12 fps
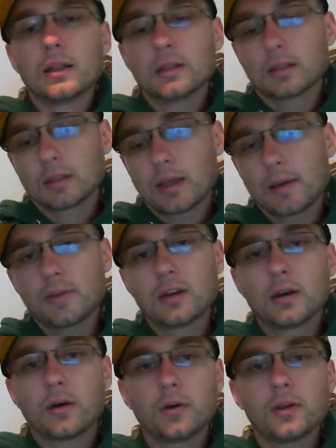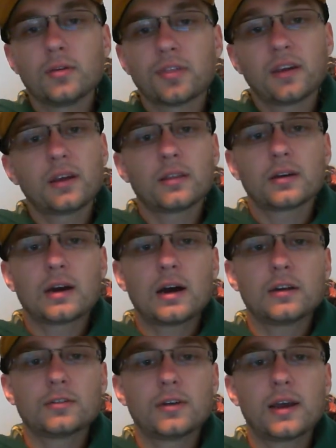Let me know what you think of the
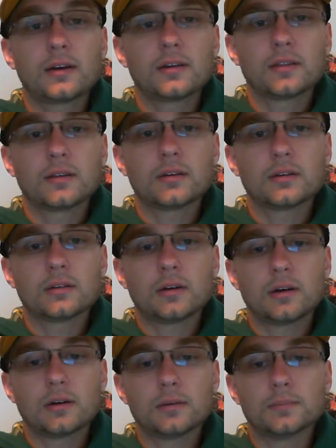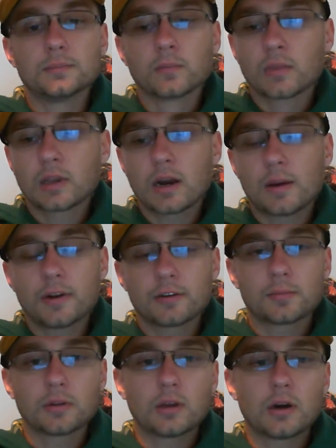contract in the um, comments
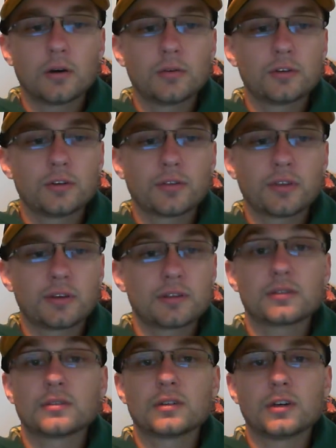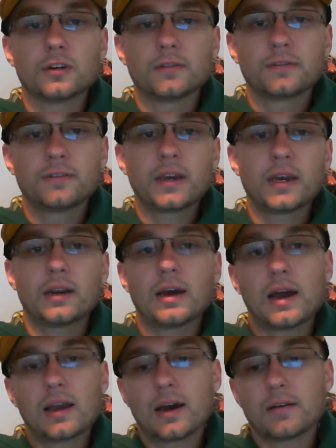below. Do you think this is a good fit?
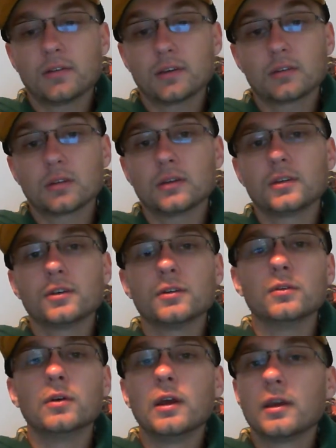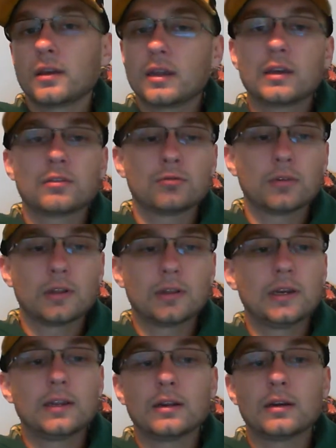I obviously do. Kings really
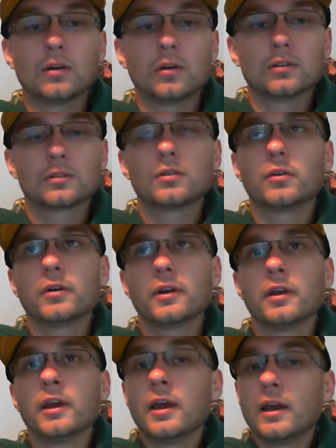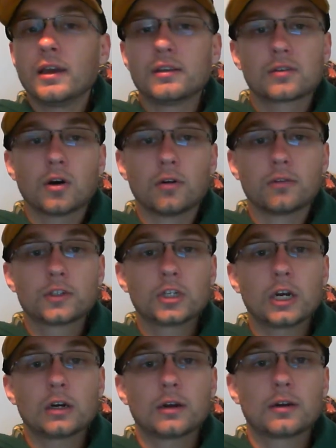needed goal scoring. Is
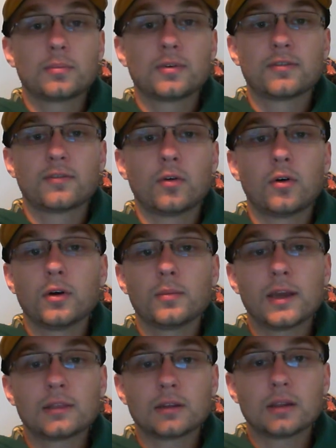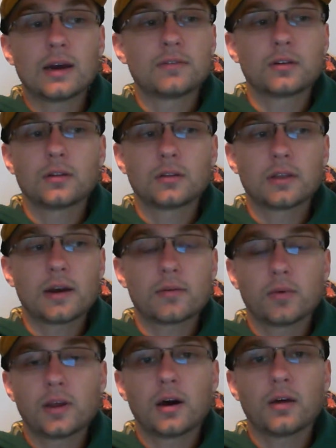Kovalchuk going to perform at the level that
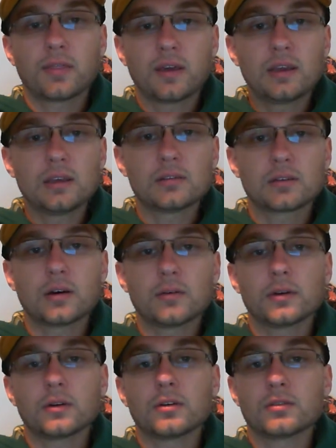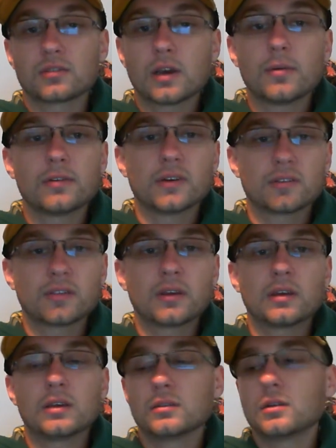we all think he's going, or some of us
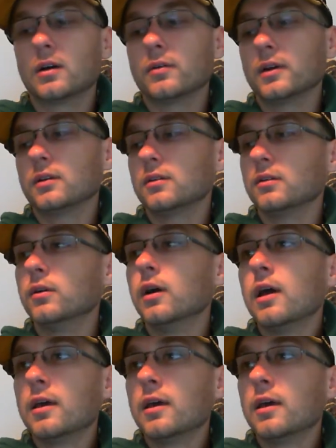think he's going to?